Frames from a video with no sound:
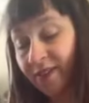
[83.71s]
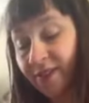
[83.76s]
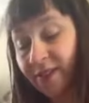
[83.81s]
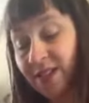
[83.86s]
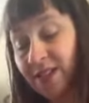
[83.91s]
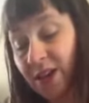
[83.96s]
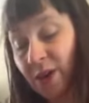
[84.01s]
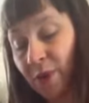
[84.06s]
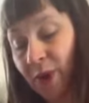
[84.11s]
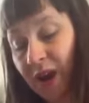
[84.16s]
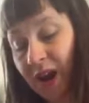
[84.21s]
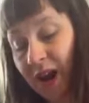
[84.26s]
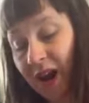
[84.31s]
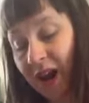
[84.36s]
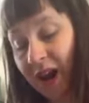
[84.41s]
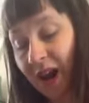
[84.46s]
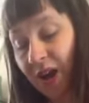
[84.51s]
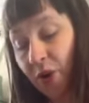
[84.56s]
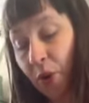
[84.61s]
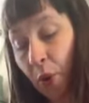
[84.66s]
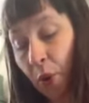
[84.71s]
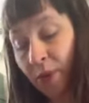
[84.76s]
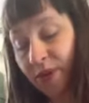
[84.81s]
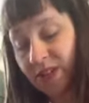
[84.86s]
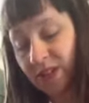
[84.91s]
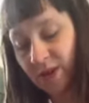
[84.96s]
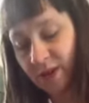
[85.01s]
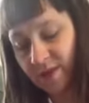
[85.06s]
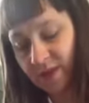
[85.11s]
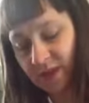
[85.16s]
So I always
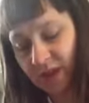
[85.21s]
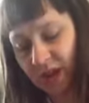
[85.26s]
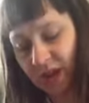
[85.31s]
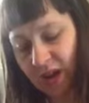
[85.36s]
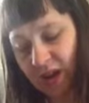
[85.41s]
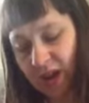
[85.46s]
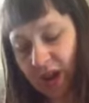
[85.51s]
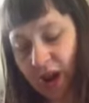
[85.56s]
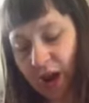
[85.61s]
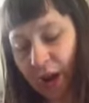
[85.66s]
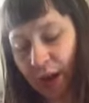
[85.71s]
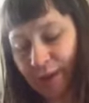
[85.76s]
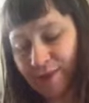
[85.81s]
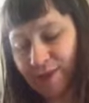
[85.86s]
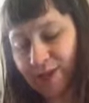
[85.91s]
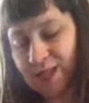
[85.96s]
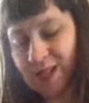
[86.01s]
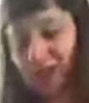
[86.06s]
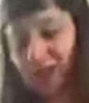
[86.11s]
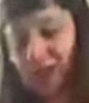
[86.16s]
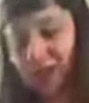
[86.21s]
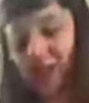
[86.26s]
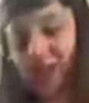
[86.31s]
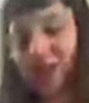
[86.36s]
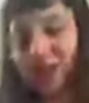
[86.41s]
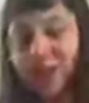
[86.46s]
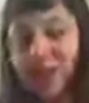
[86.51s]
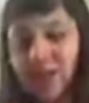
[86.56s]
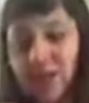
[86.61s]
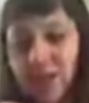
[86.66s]
do everything in halves
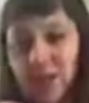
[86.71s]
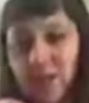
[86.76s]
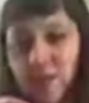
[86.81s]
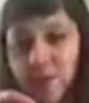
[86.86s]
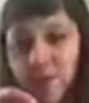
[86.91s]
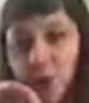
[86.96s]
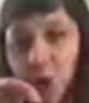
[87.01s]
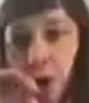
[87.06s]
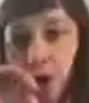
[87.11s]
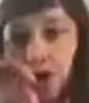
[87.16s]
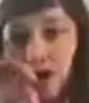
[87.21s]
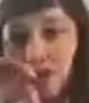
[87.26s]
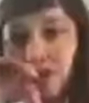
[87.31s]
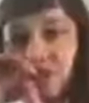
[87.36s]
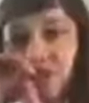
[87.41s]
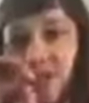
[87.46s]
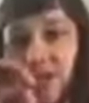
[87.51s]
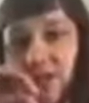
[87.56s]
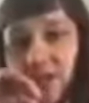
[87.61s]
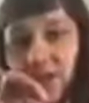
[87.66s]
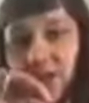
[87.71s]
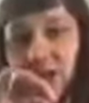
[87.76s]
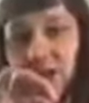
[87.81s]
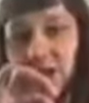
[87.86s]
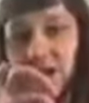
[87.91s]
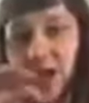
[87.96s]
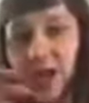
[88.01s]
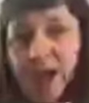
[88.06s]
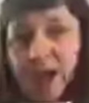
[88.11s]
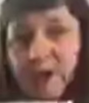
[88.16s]
so that you've got,
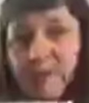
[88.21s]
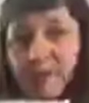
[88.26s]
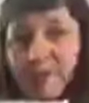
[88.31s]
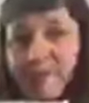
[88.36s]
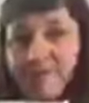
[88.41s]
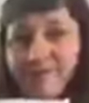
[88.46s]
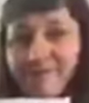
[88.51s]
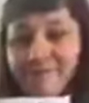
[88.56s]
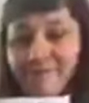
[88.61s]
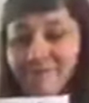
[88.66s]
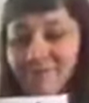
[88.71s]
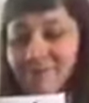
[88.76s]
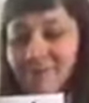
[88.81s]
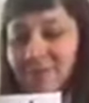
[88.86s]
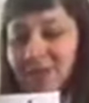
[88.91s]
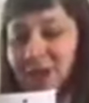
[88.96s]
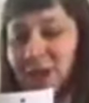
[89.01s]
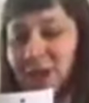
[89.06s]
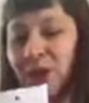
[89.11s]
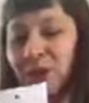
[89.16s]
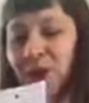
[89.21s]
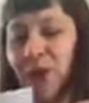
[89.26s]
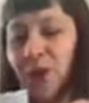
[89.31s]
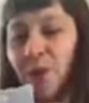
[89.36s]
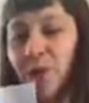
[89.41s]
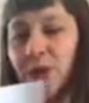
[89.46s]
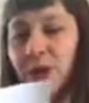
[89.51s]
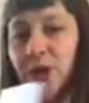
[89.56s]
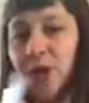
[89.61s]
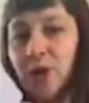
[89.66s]

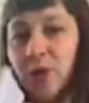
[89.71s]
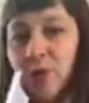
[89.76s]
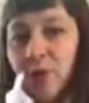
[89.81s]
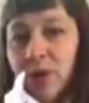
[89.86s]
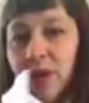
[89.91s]
when you